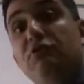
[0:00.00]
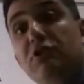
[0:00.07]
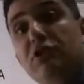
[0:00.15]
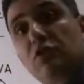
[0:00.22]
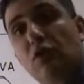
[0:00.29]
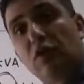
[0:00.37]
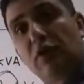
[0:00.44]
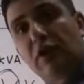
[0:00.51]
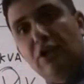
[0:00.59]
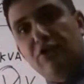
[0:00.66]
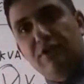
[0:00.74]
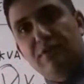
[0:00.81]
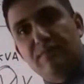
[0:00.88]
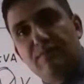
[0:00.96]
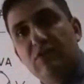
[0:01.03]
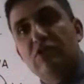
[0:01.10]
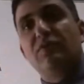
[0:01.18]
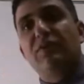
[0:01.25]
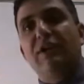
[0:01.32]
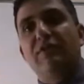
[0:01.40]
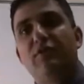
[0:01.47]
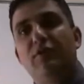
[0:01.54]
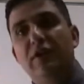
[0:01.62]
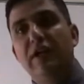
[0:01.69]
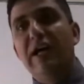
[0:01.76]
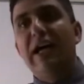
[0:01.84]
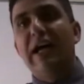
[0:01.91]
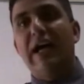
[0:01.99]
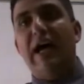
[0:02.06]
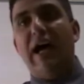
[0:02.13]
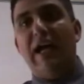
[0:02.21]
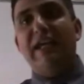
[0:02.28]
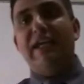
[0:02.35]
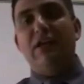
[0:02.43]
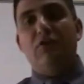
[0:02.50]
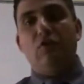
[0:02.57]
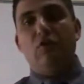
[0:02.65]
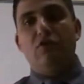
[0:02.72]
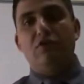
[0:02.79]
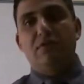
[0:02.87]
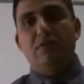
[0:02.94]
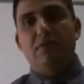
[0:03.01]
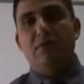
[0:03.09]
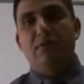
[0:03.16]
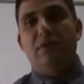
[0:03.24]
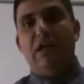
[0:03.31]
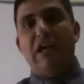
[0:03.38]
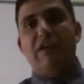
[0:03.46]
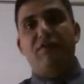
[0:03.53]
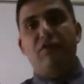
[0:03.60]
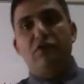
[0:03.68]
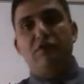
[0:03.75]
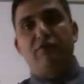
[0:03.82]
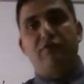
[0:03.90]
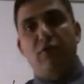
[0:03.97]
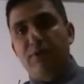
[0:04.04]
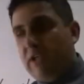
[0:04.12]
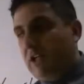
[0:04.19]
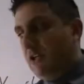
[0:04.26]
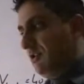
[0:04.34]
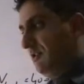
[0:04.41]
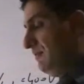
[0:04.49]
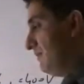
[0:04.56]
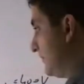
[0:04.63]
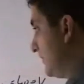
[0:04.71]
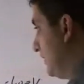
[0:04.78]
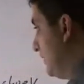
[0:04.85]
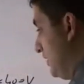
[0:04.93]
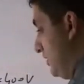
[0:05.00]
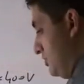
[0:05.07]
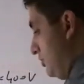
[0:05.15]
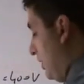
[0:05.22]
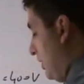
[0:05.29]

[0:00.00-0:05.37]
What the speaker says: critical location, so therefore I can use a fuse for protection. So